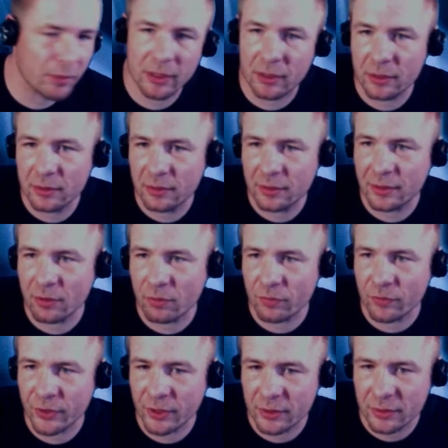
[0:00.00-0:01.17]
my thing
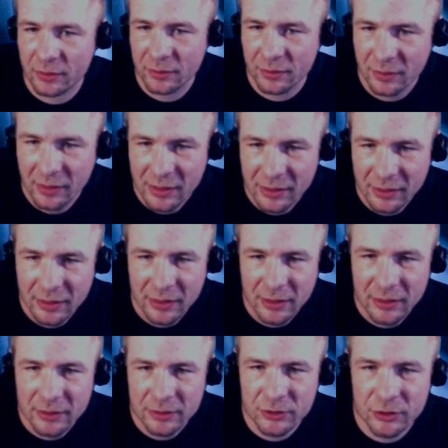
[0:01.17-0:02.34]
over there and
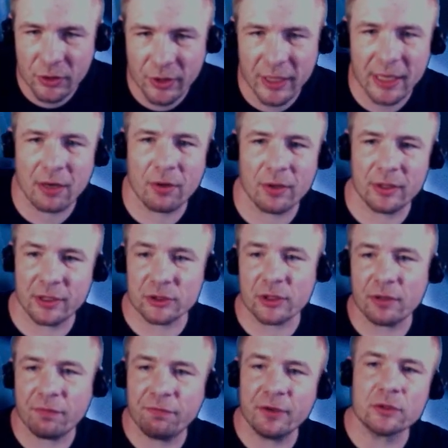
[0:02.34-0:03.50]
show you how there's
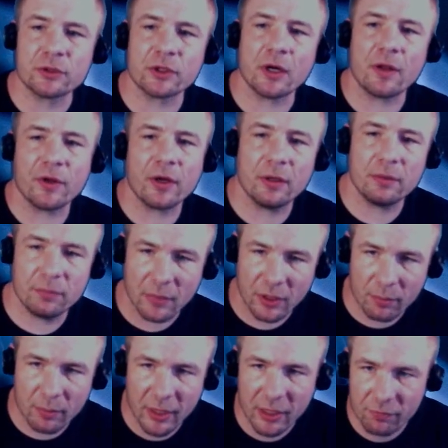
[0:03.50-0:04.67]
a filter on
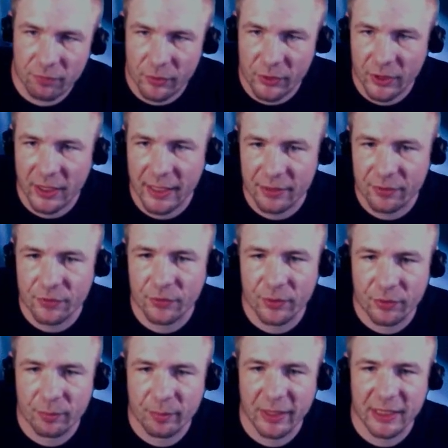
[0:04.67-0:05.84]
the microphone you can add to
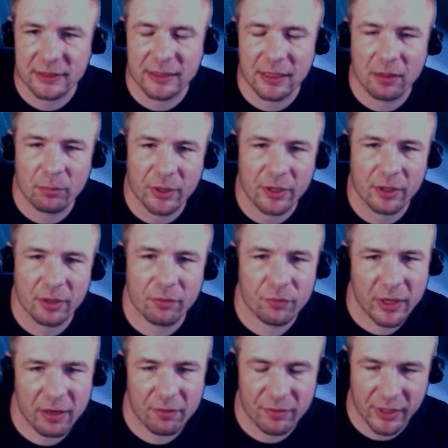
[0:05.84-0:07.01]
it to make it sound better if
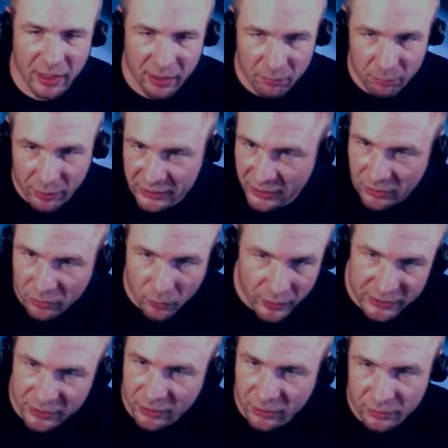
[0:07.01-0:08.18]
you have any like buzzing
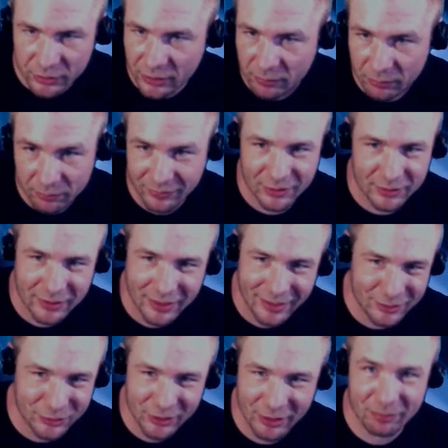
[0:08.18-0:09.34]
noise in your cheap, because I had
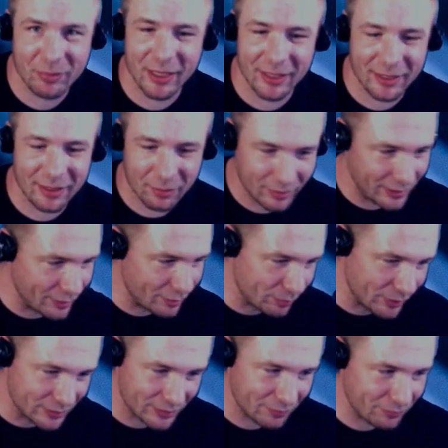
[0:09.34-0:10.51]
a cheap mic on
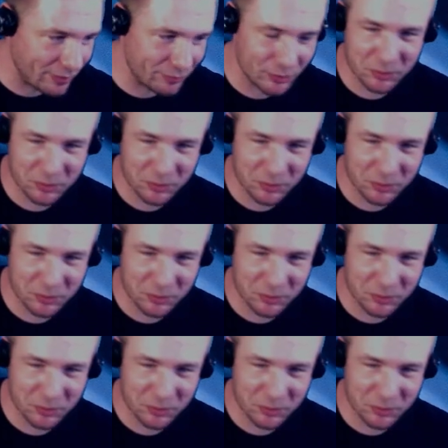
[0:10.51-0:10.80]
earbuds. If I have